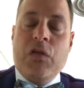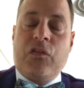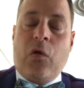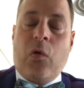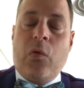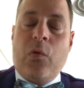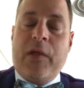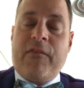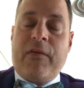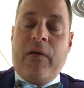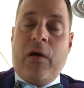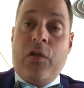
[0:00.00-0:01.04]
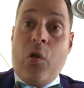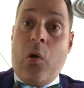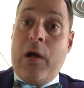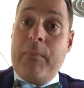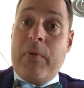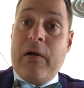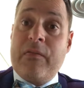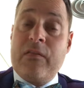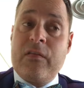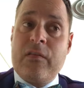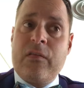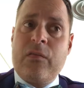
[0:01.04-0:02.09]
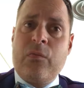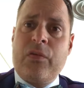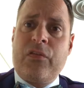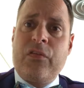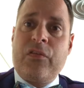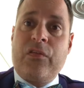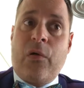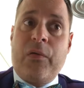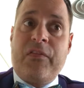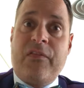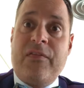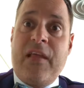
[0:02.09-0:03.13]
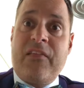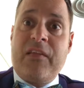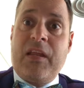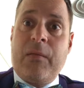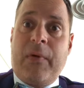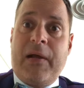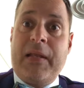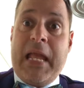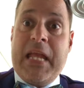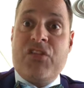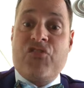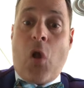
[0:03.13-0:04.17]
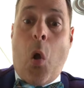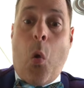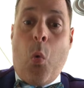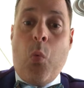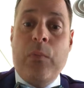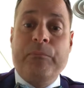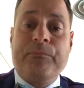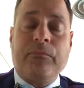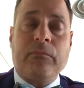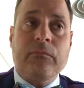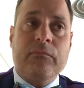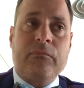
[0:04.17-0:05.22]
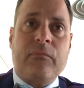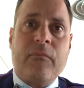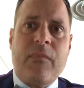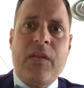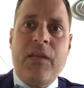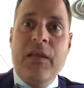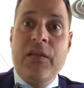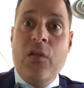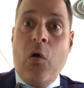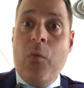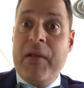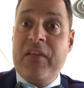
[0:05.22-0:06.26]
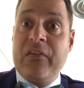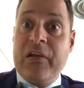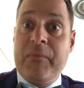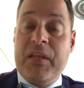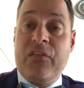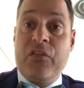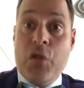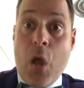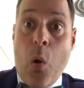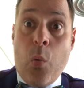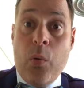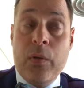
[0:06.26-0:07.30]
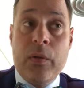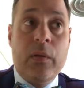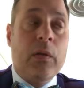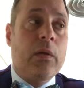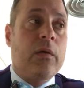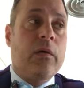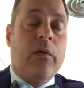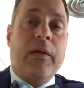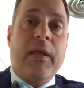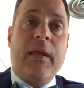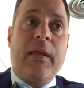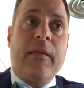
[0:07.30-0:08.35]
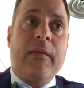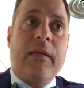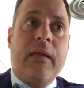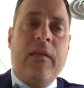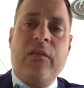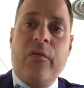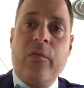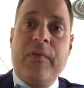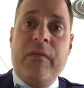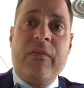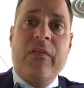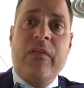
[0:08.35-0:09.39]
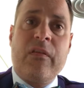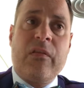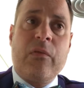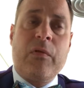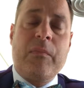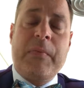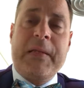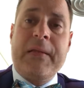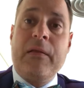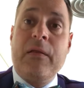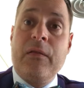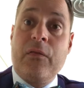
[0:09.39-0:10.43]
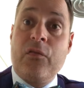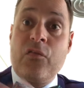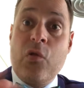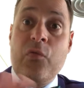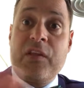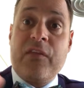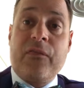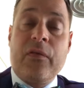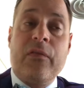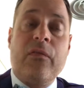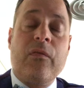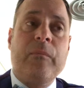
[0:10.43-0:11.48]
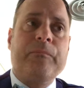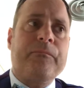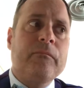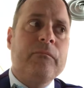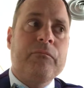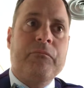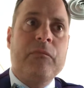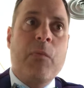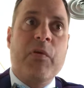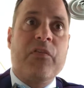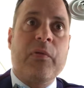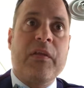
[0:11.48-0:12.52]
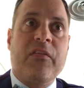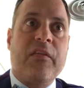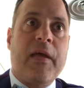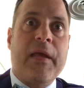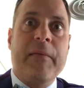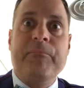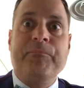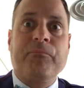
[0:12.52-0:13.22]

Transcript: So we have a null hypothesis, which is always designated by an HO. And null basically means no. Okay, in the case of group differences, it would be there's no difference between, say,